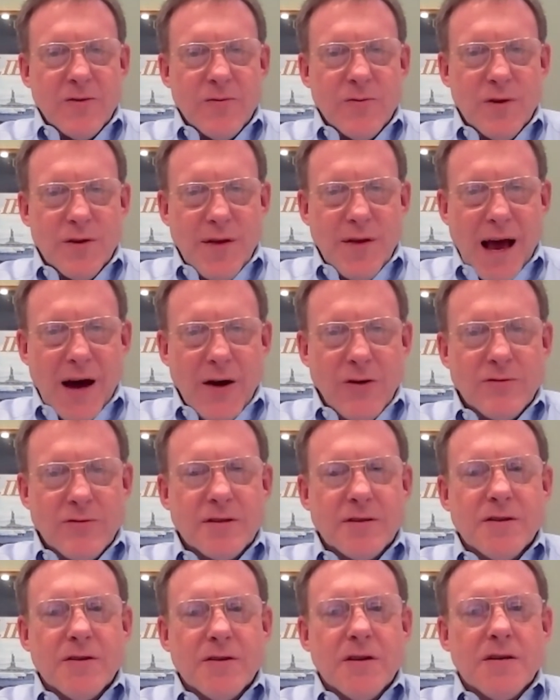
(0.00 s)
without
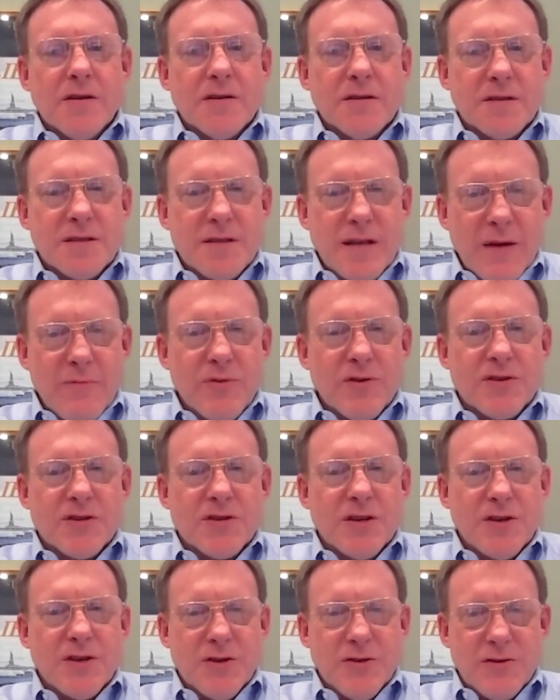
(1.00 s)

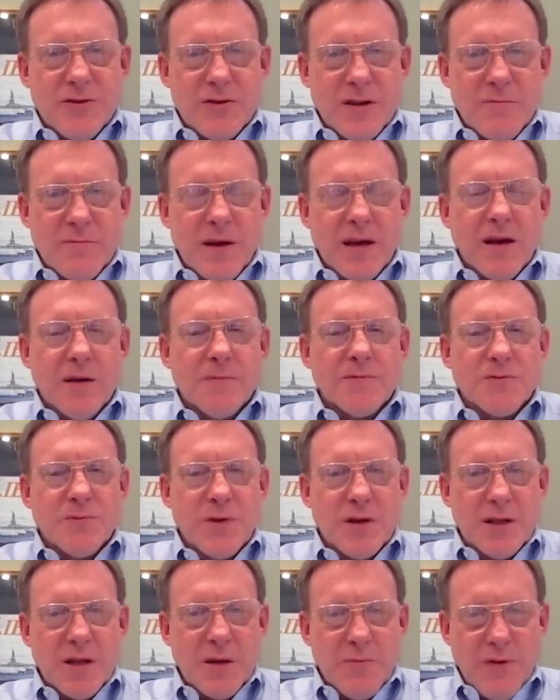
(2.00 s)
cybersecurity becomes
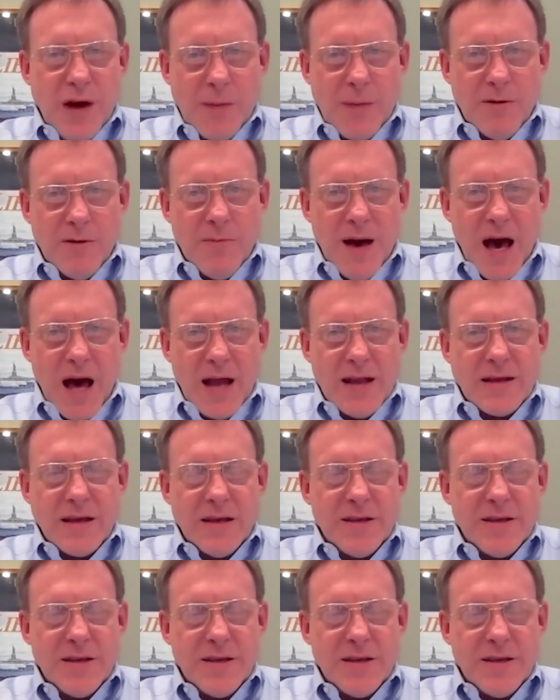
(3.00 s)
really problematic.